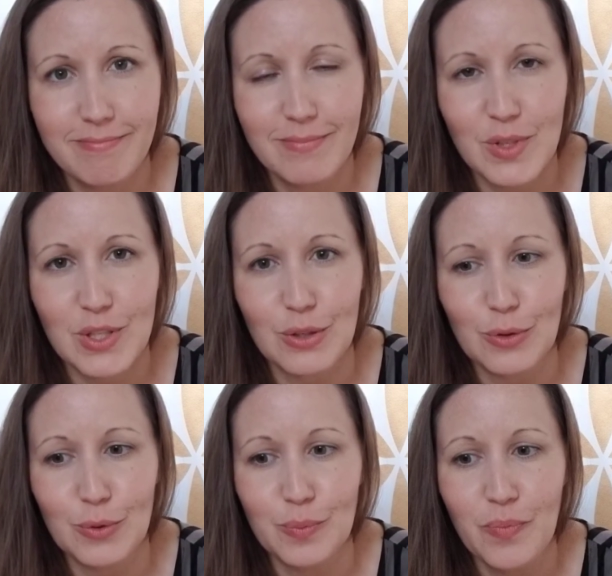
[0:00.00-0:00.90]

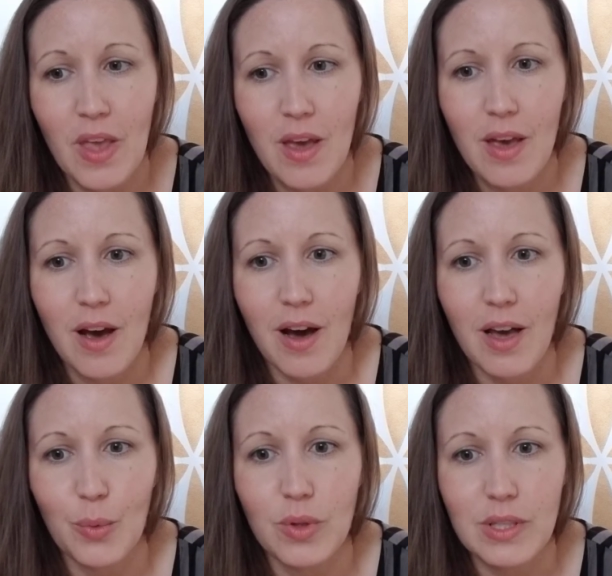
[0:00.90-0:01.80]
So I
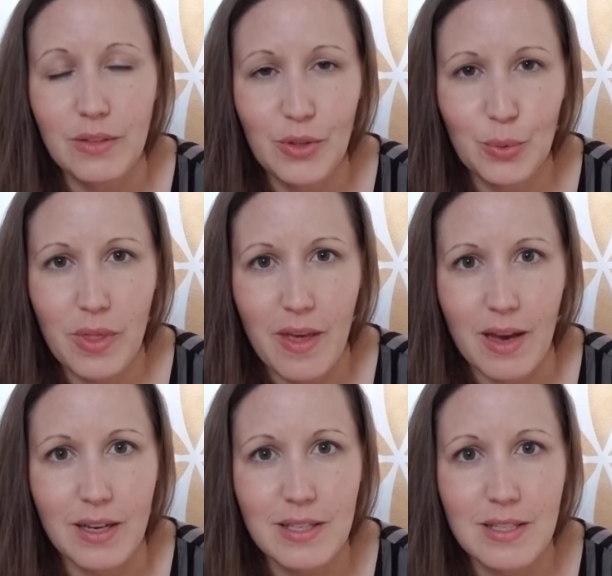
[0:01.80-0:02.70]
will leave you with
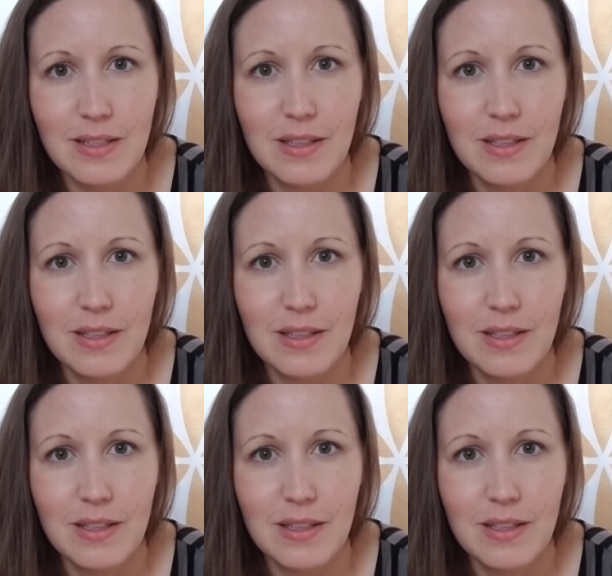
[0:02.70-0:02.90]
that